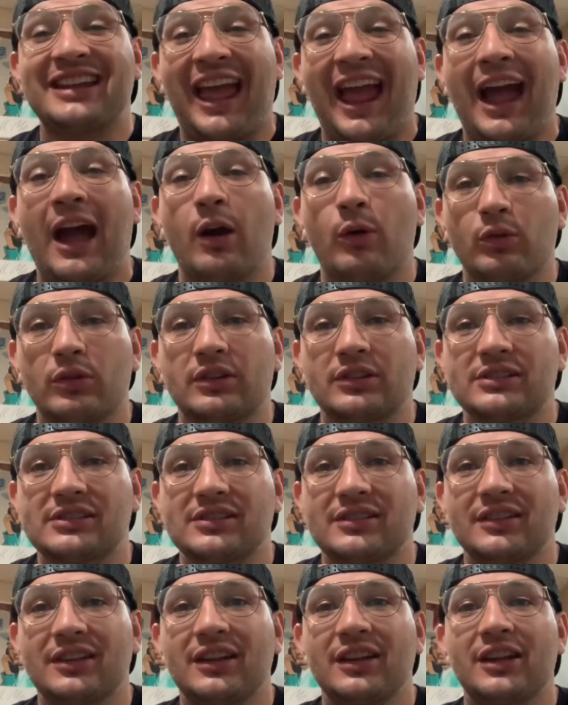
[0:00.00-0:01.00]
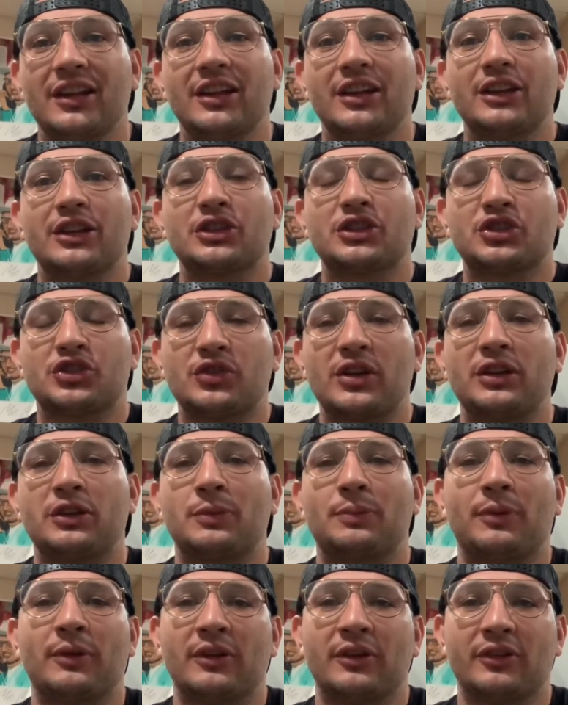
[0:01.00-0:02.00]
hours straight to
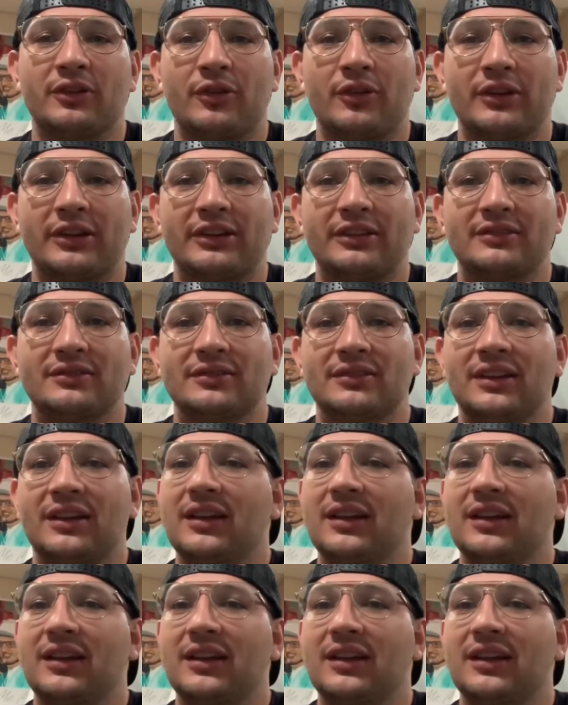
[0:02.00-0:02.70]
Portland, Oregon.